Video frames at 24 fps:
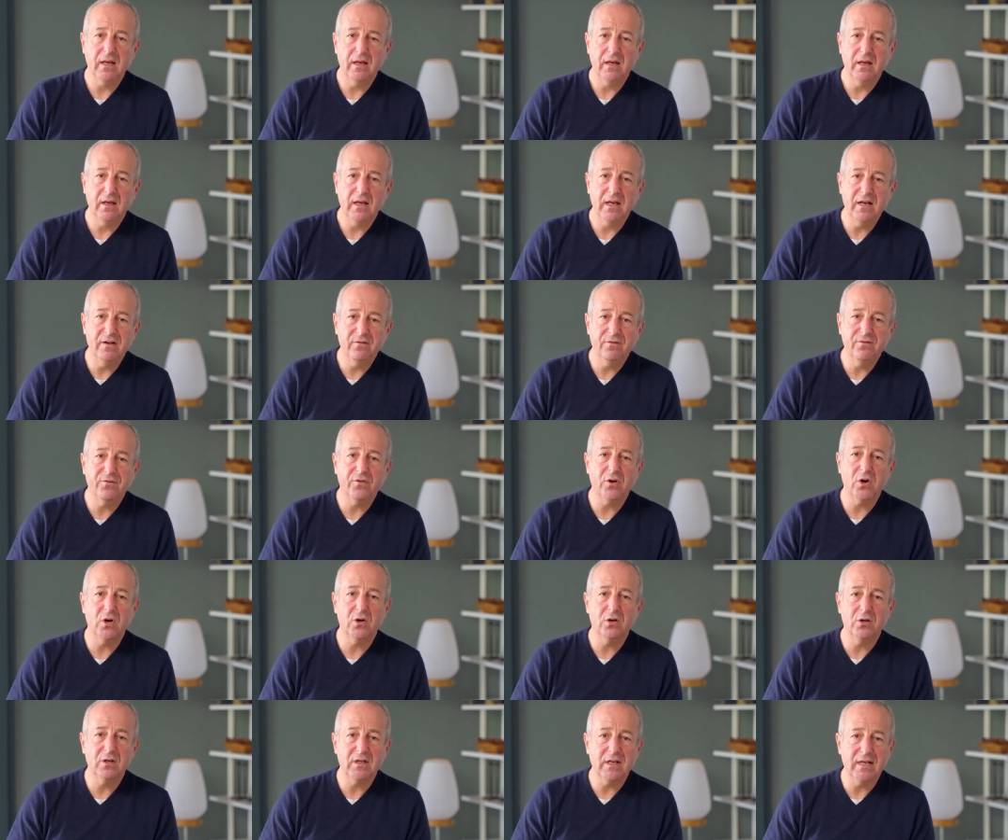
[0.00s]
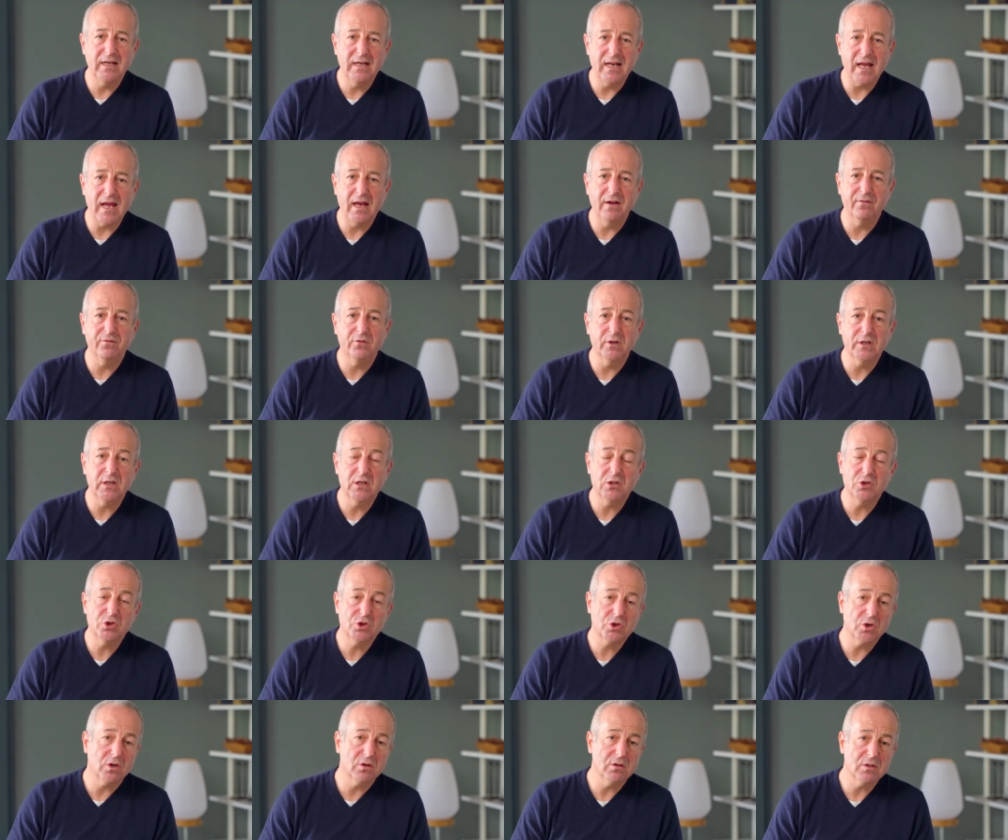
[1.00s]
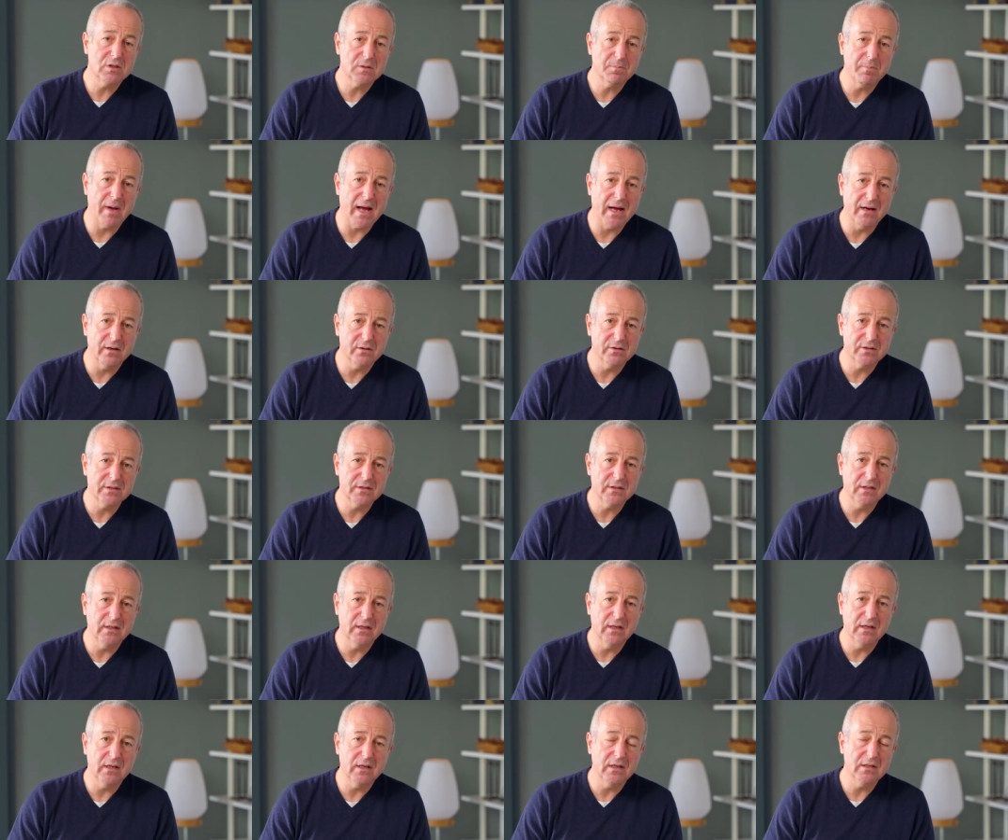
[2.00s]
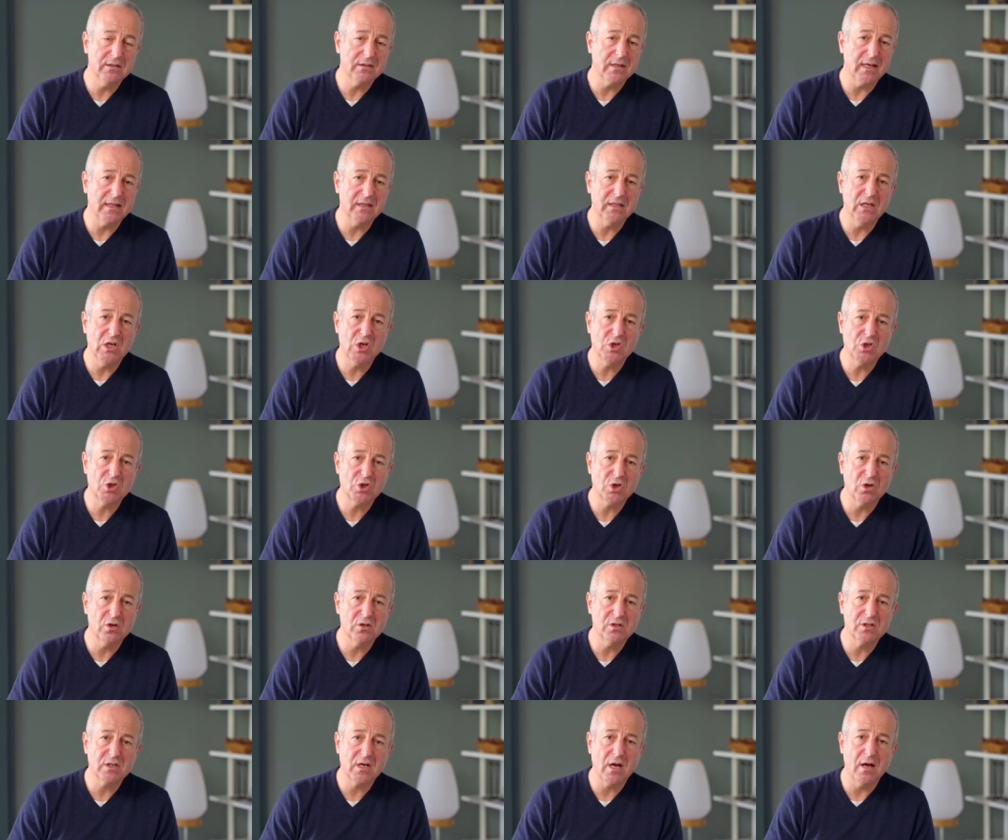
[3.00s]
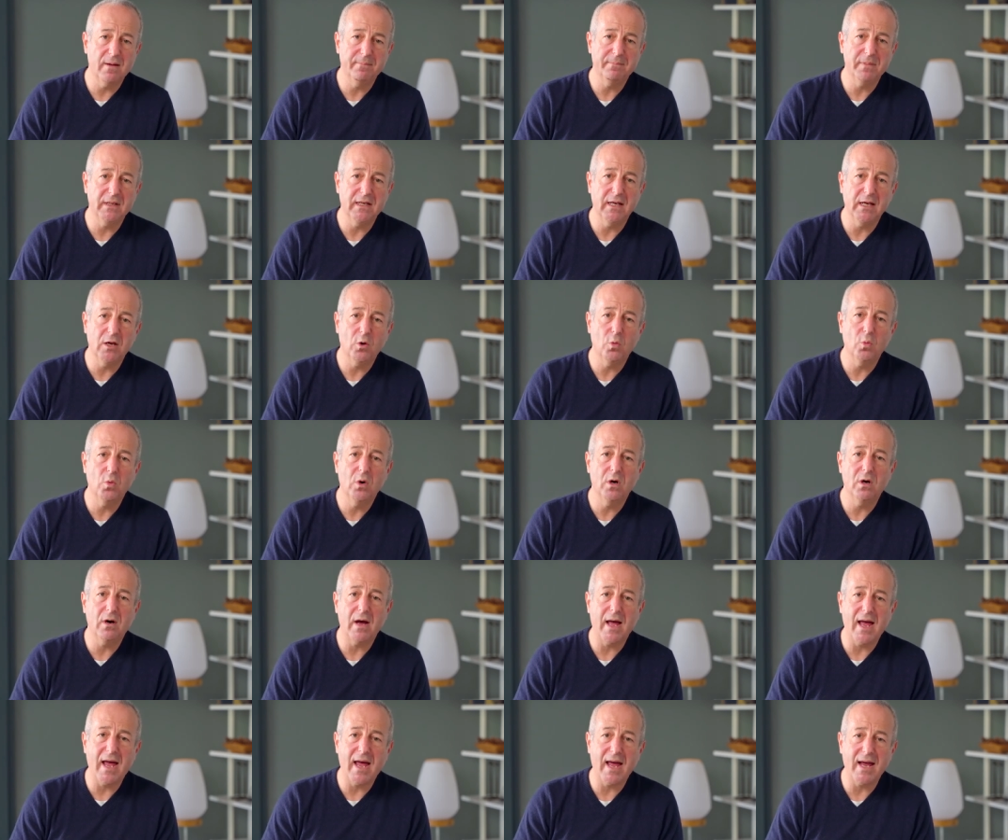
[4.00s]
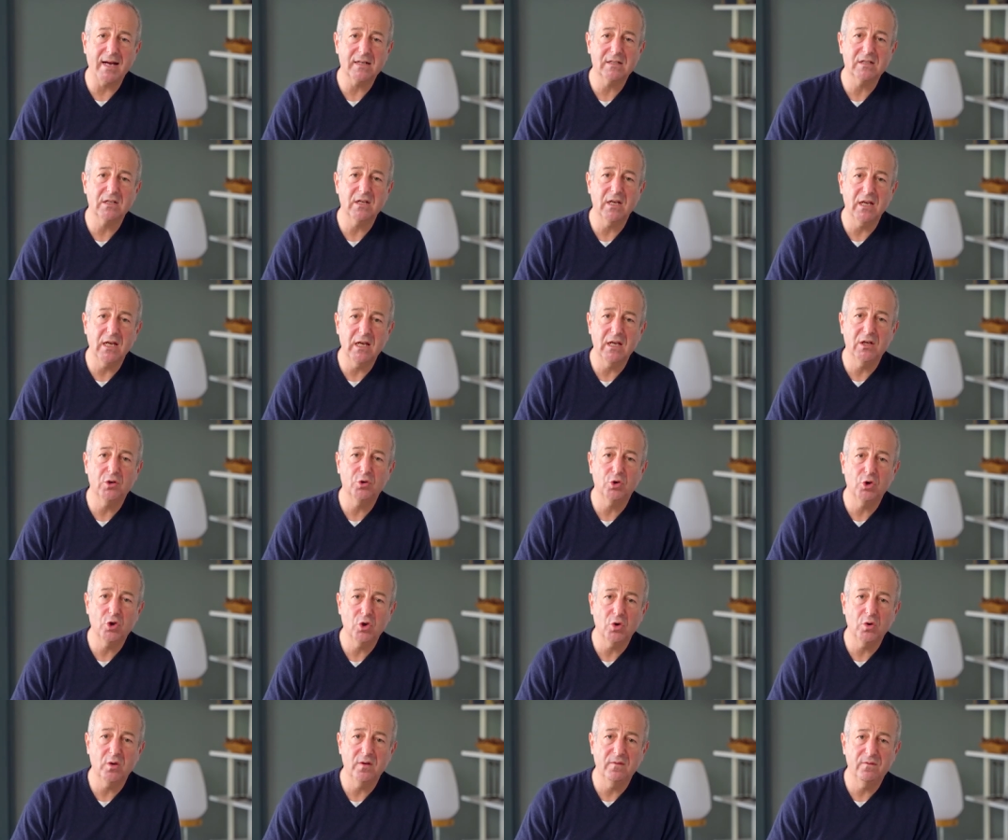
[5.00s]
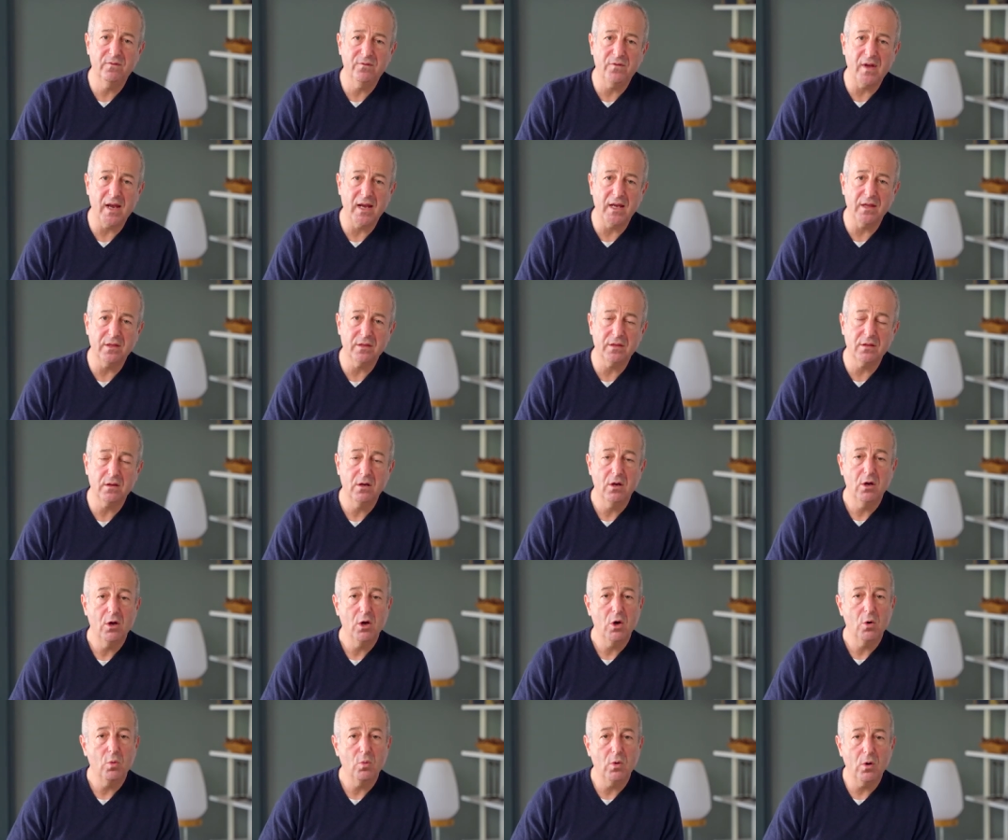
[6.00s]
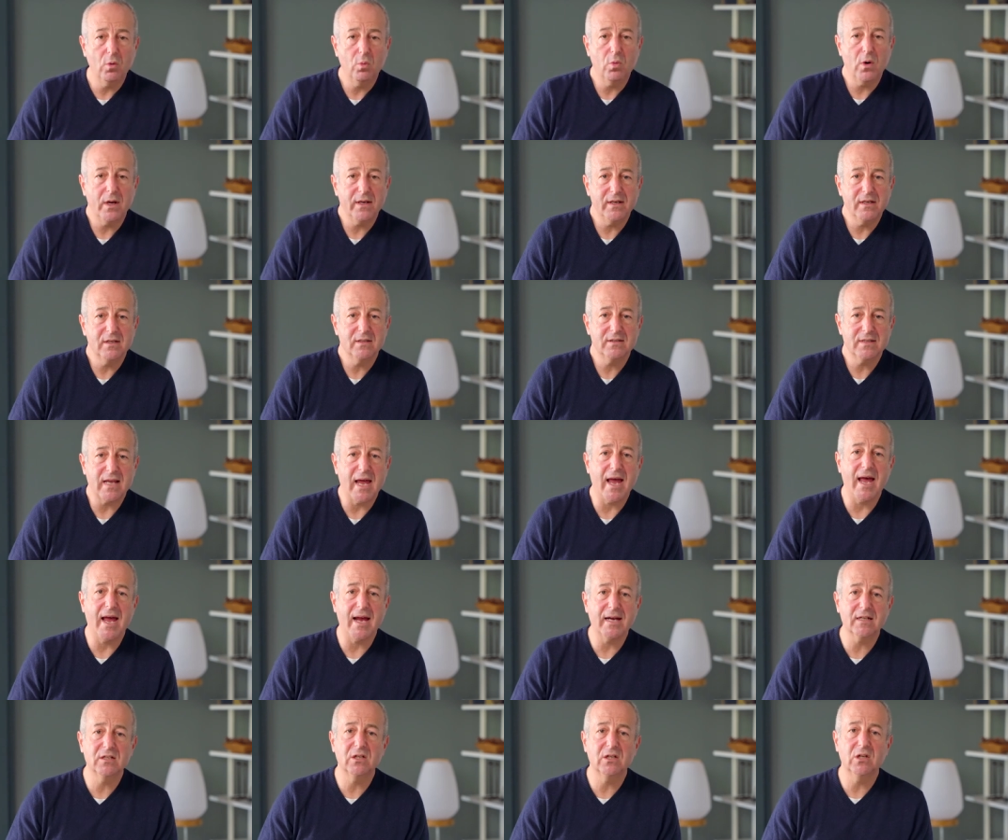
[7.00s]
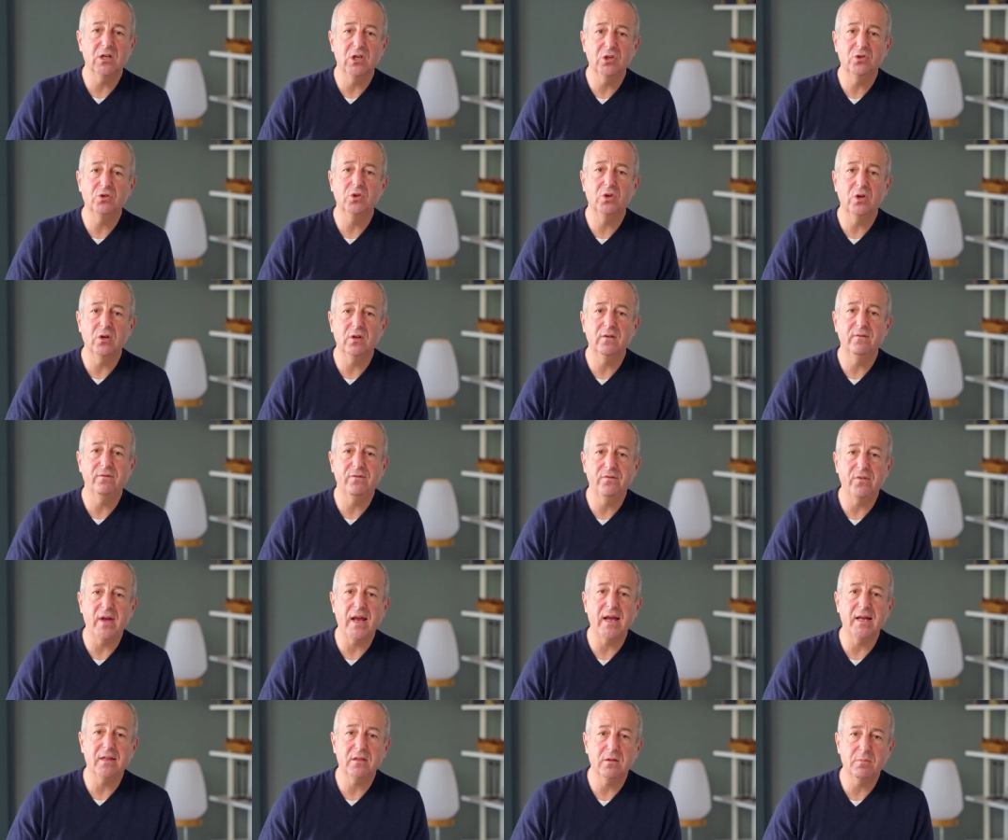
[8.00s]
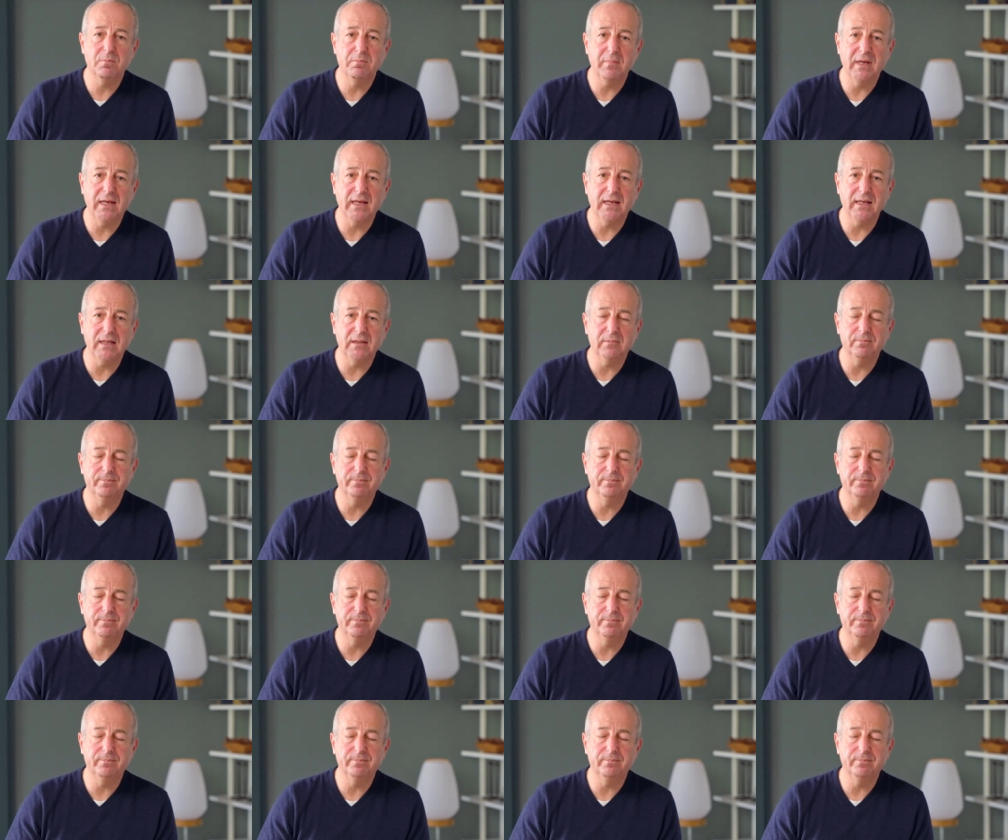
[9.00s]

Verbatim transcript: Inferred in every insurance policy is that the insurance company will act in good faith. Well, what does act in good faith mean?